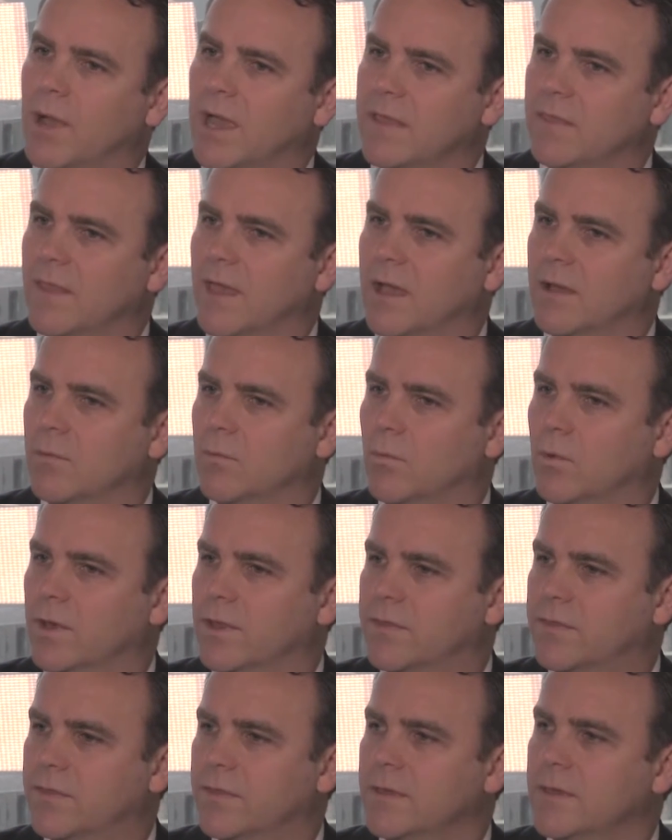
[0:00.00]
combine that
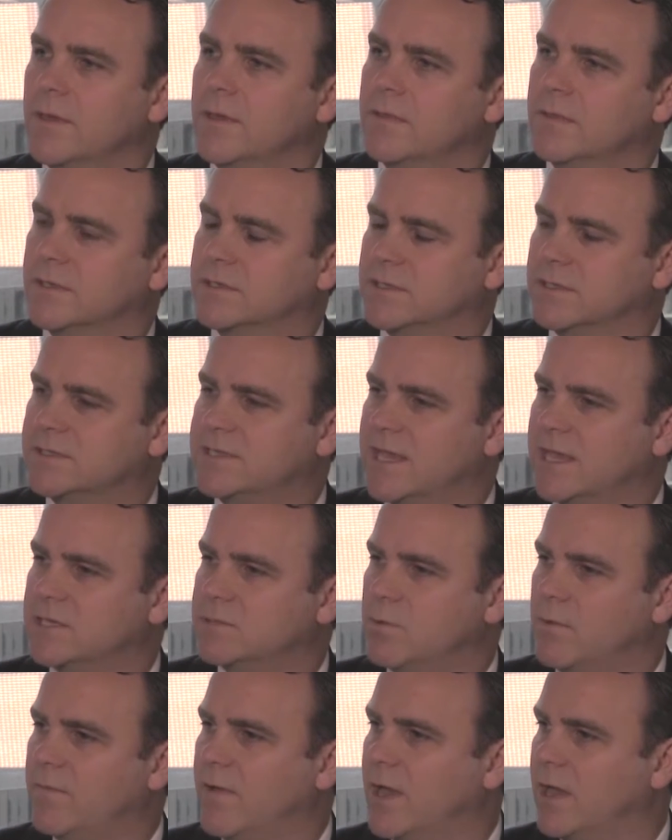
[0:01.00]
with the
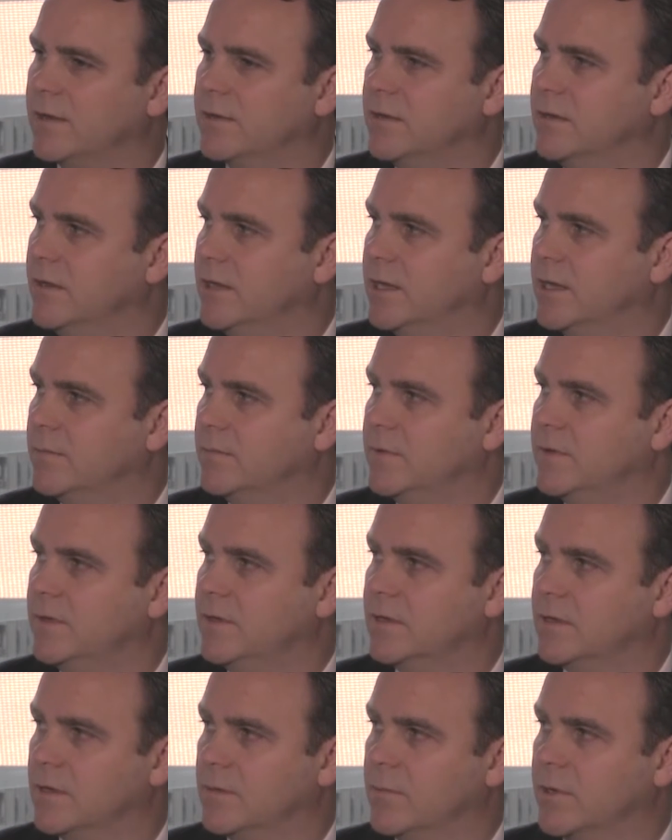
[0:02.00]
success we've had in
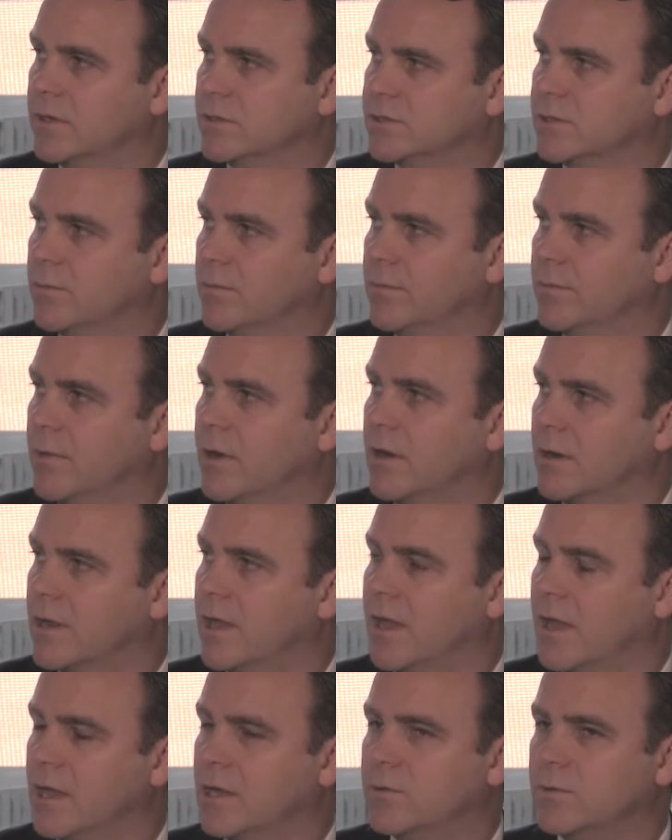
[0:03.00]
EMD and emerging
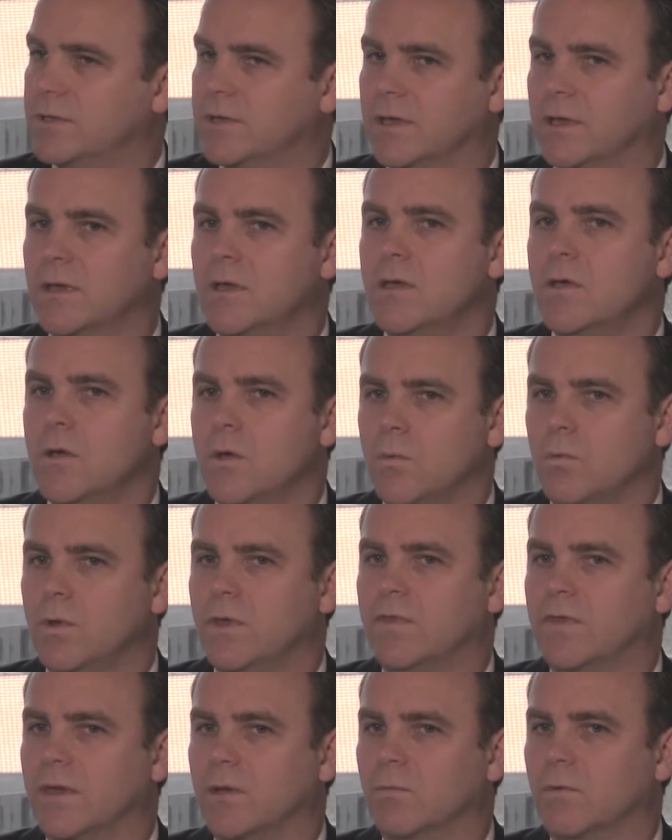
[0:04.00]
market equity,
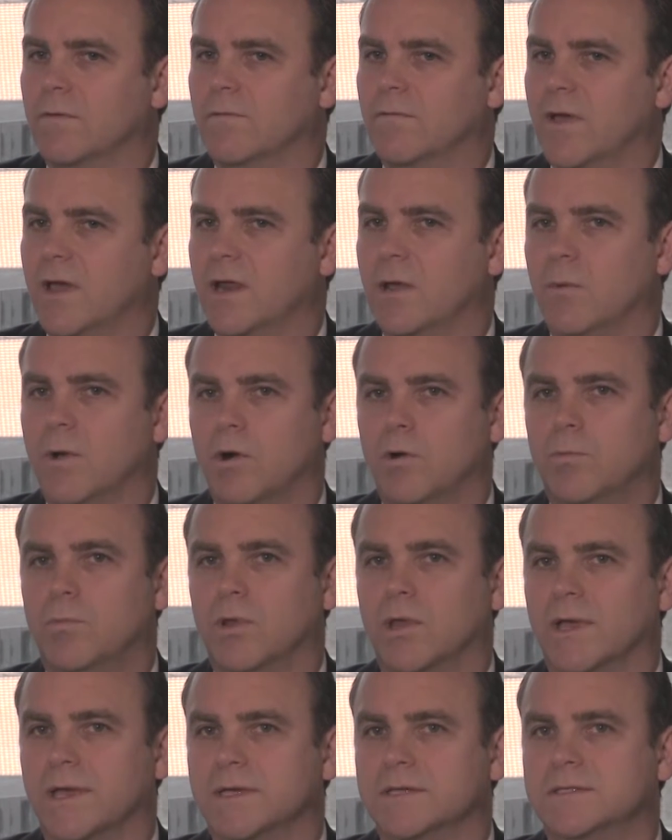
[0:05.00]
we think we're very
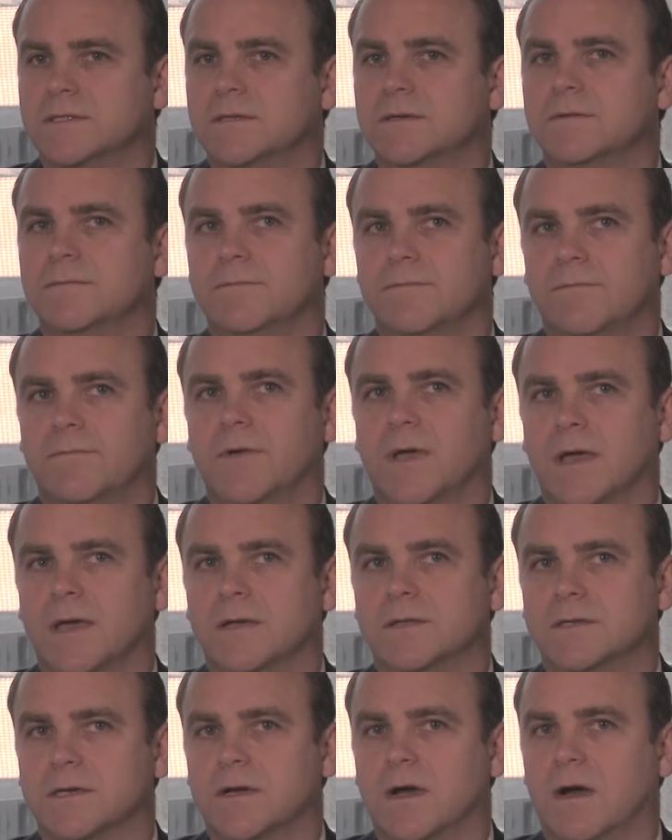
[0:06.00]
well placed
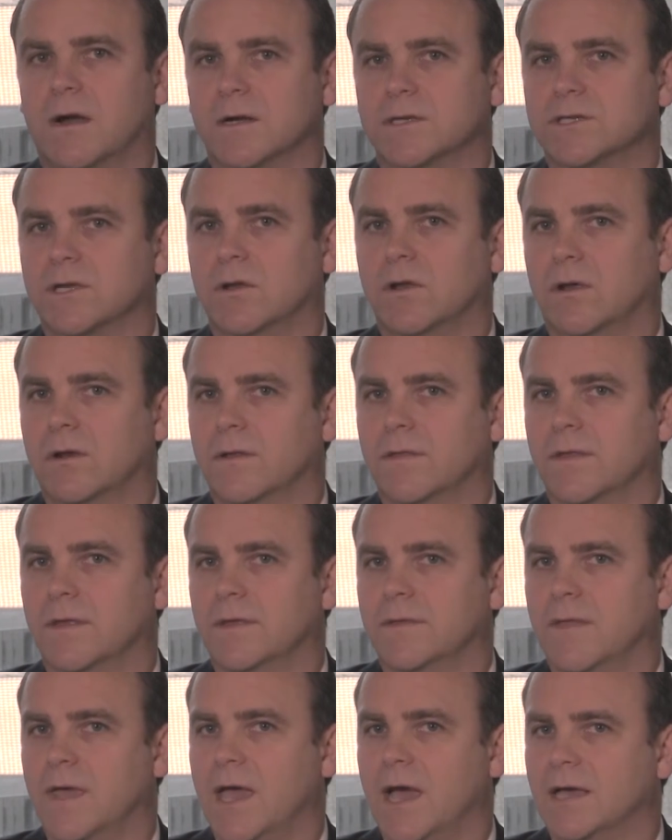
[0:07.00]
to garnish a lot
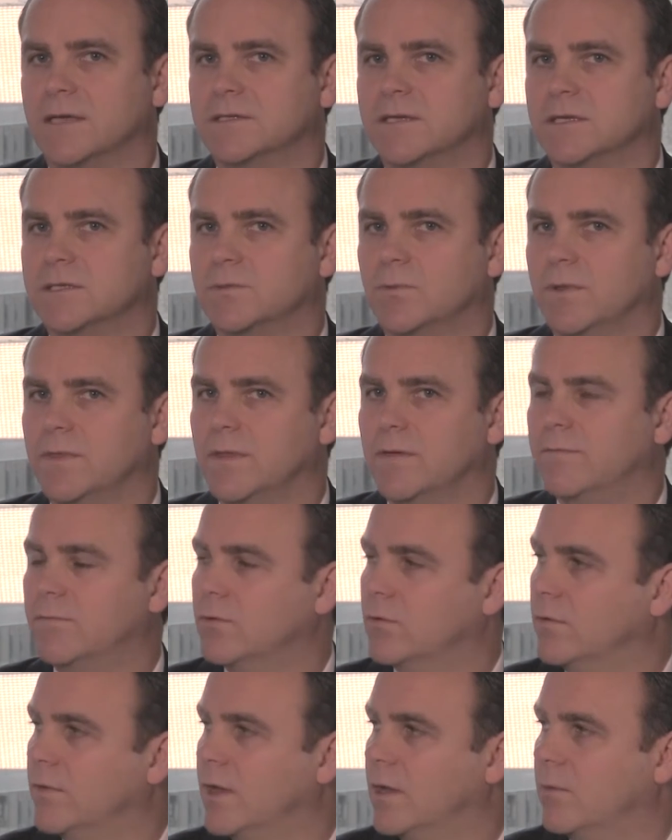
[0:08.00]
of the assets when they
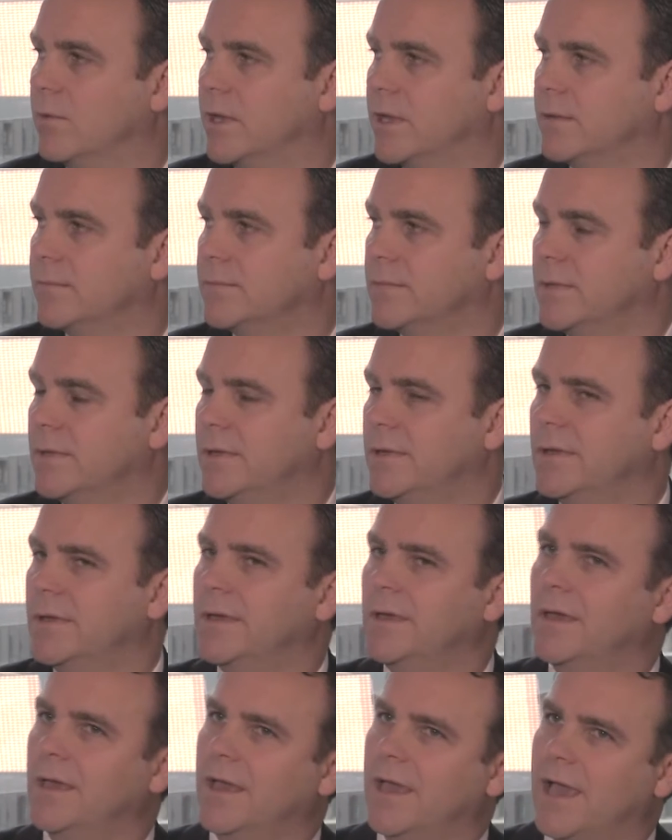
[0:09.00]
flow that way.
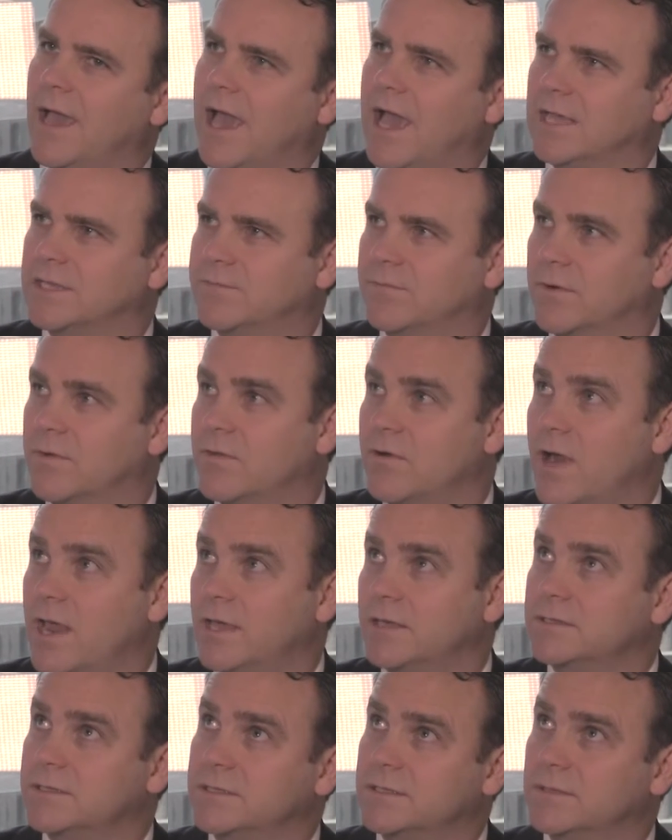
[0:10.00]
As for
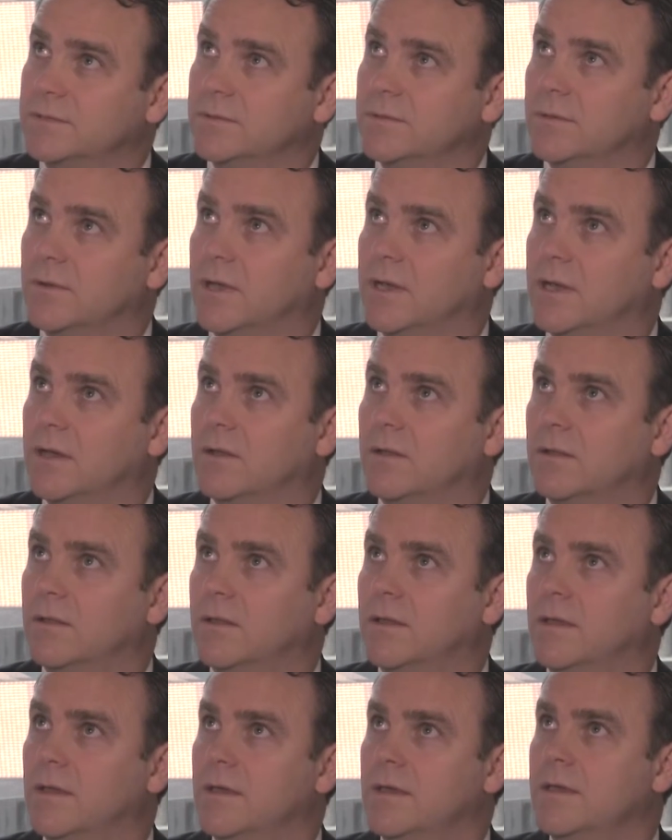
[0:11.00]
threats,
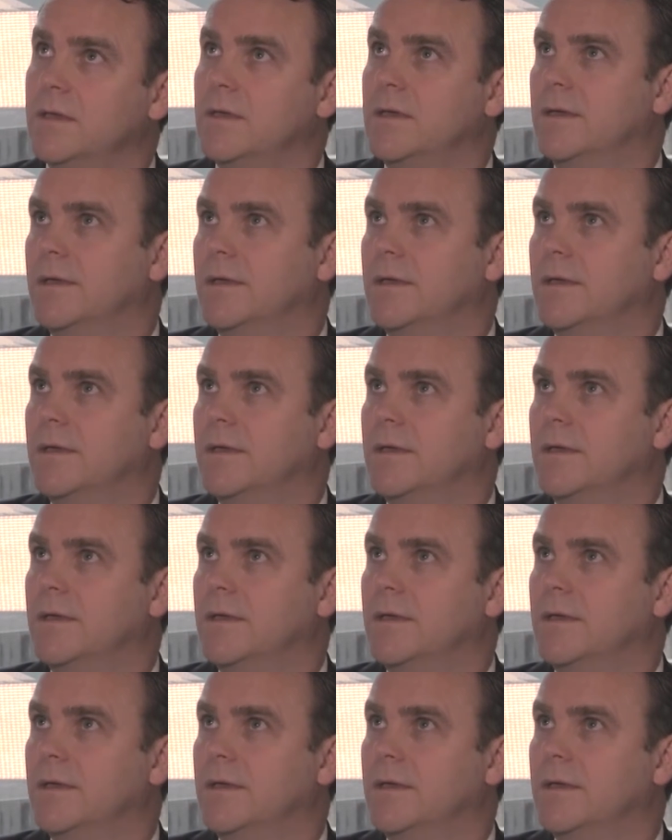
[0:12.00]
well,